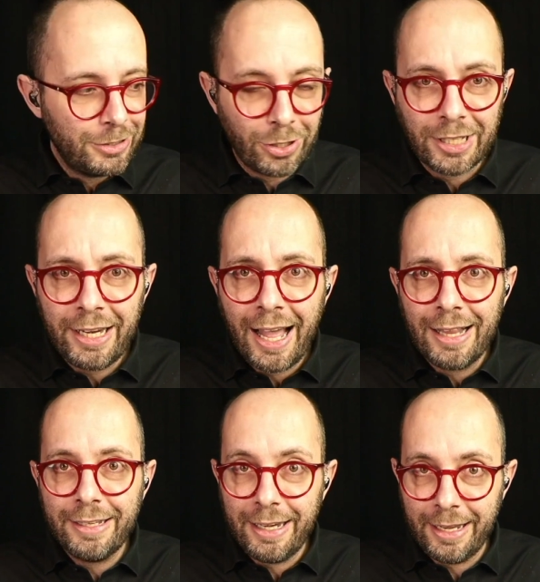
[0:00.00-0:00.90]
totally
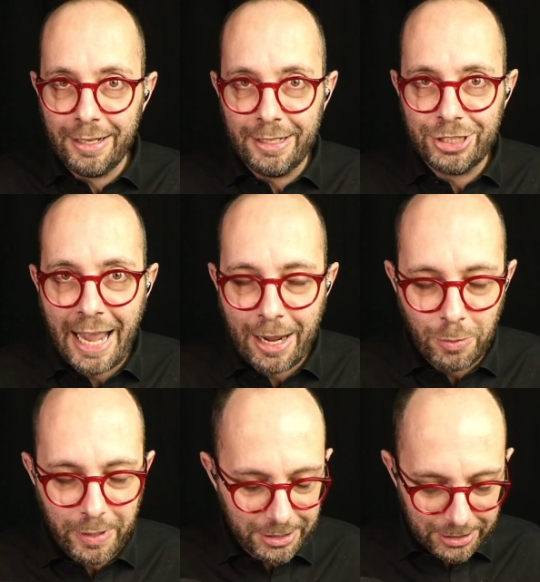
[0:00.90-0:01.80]
held in English language.